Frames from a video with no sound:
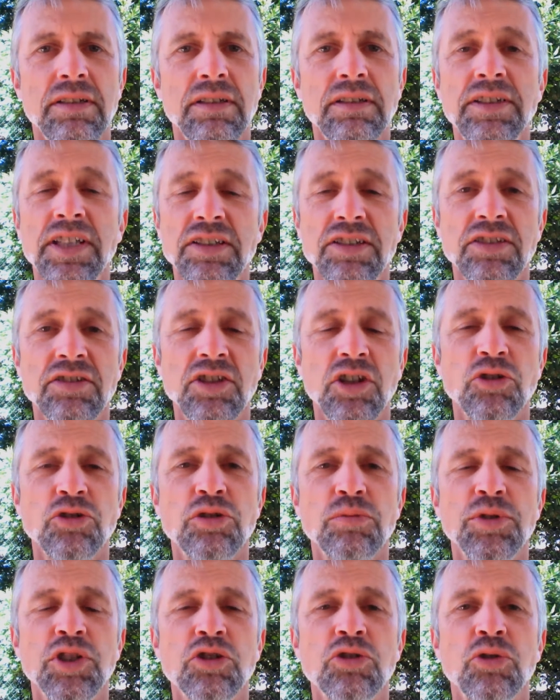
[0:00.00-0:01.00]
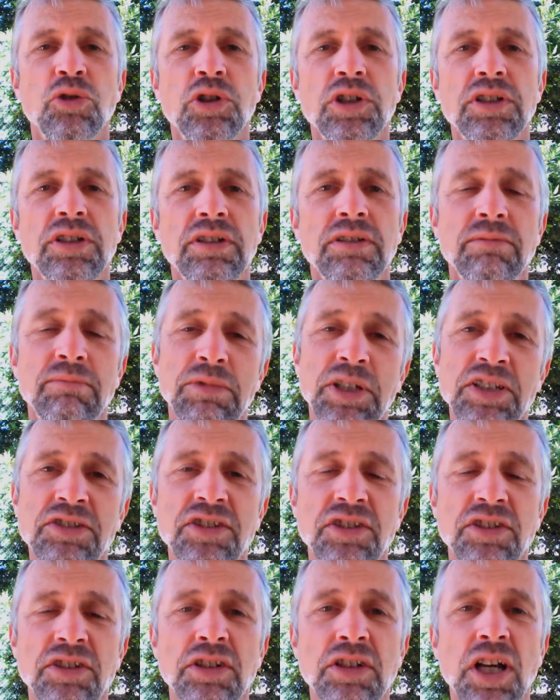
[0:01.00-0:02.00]
This is going to be short.
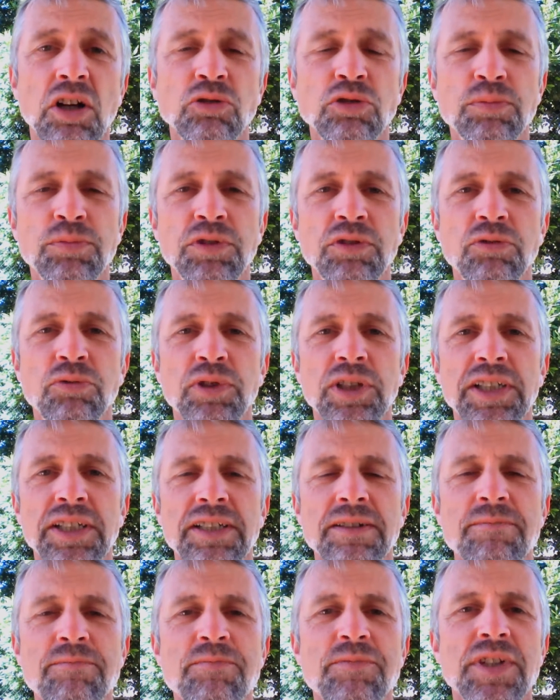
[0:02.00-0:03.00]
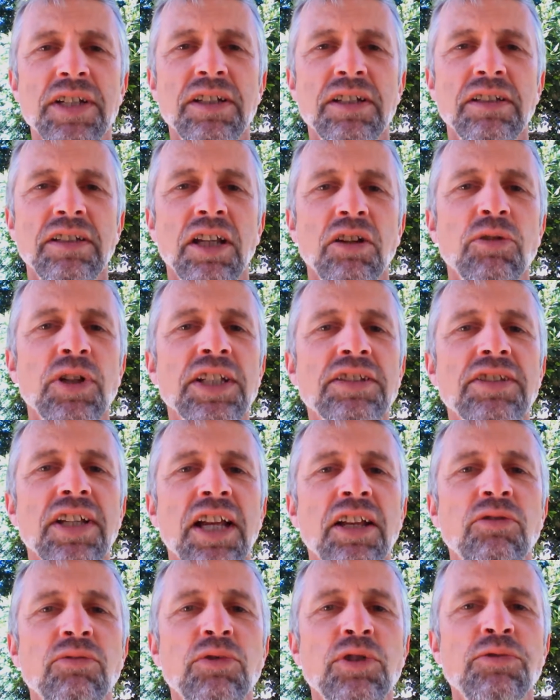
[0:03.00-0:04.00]
It's an announcement, really. There is
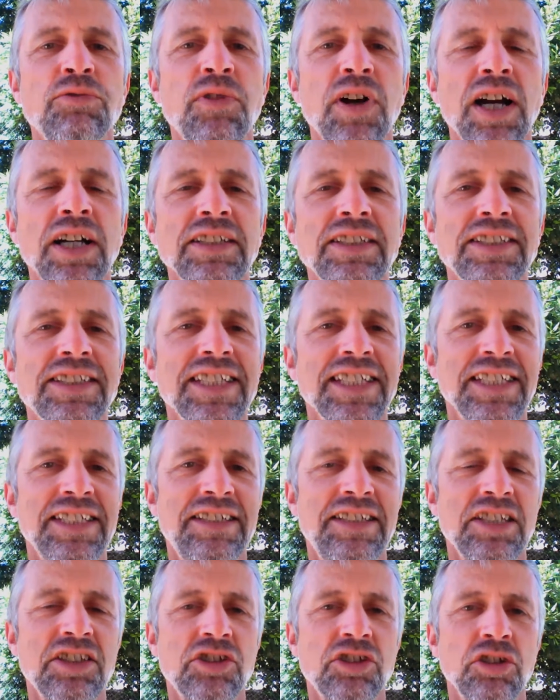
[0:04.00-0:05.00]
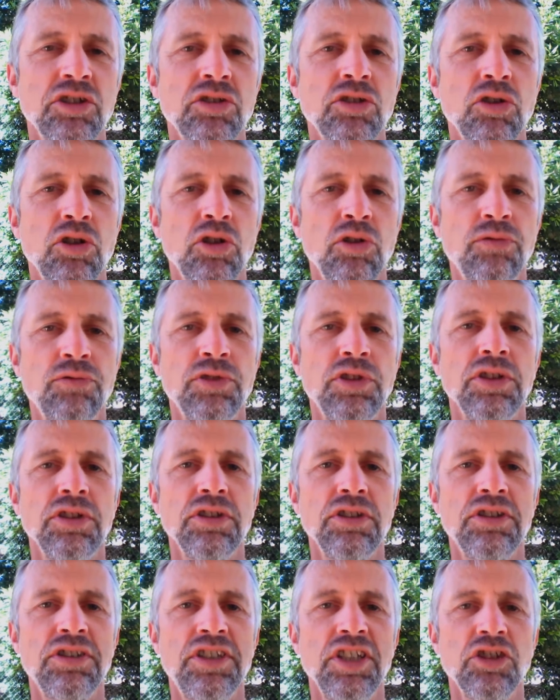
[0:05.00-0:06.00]
a revised edition of the
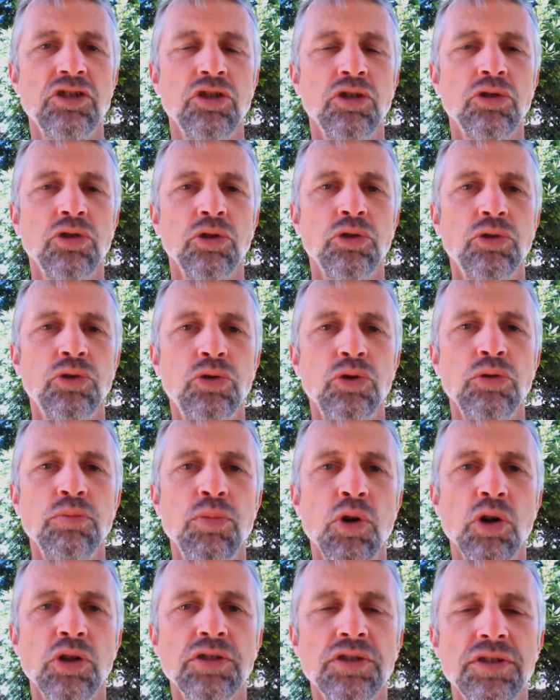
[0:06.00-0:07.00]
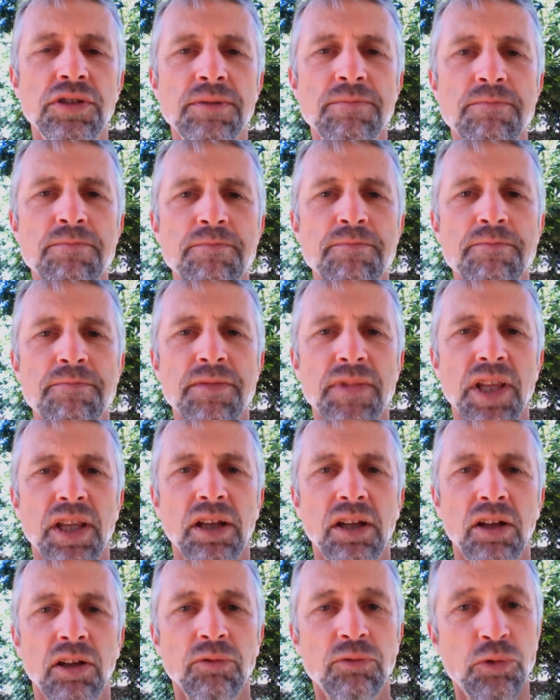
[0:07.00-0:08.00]
digital Toolbox,
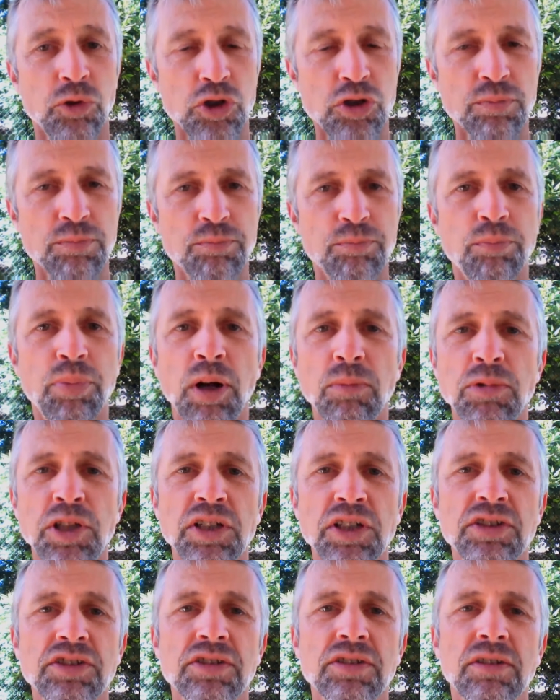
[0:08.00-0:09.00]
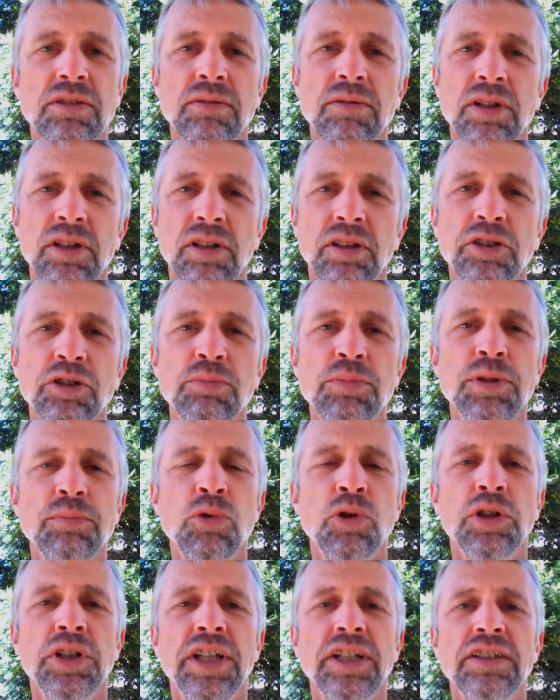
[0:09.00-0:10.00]
first published a little bit
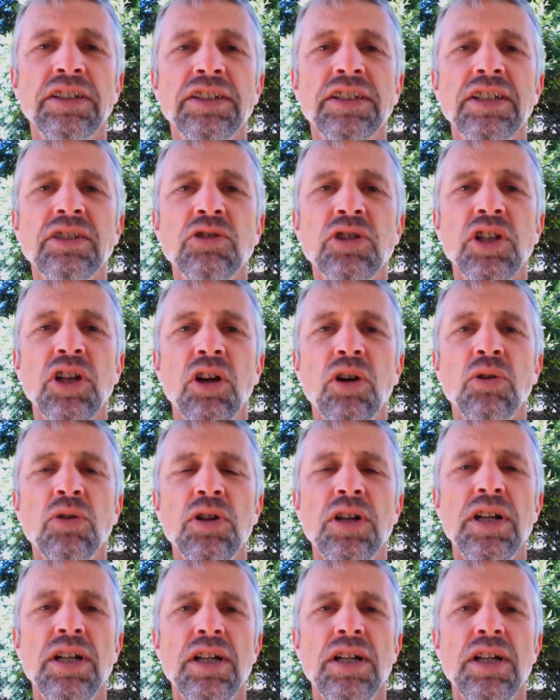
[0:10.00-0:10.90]
more than a year ago.